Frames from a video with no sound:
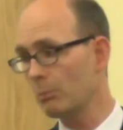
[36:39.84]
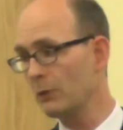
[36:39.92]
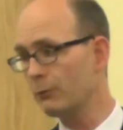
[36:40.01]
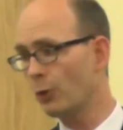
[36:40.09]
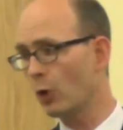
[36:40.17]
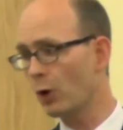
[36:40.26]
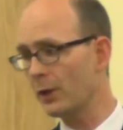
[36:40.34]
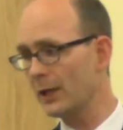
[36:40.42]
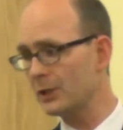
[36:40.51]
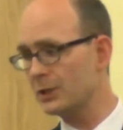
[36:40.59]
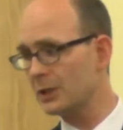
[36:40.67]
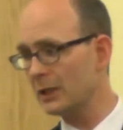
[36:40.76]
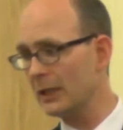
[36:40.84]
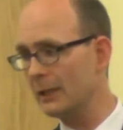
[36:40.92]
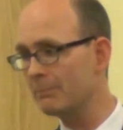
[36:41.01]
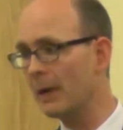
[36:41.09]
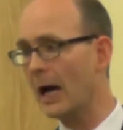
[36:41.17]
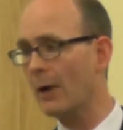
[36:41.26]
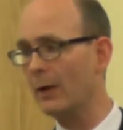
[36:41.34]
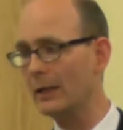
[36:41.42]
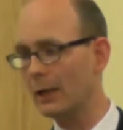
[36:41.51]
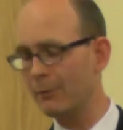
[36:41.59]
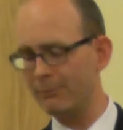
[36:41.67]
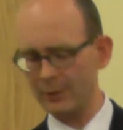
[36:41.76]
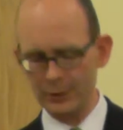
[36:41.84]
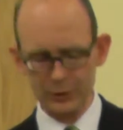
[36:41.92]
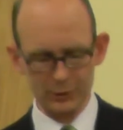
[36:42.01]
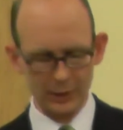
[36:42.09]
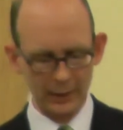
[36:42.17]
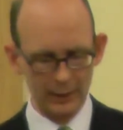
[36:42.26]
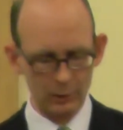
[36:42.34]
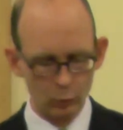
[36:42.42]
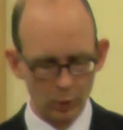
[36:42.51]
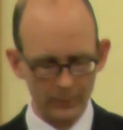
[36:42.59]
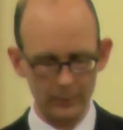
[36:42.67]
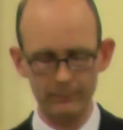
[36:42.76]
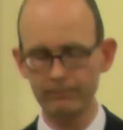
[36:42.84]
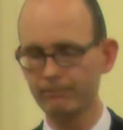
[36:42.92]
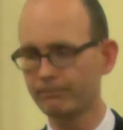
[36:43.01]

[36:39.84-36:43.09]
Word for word: Before this, he married a Philistine woman.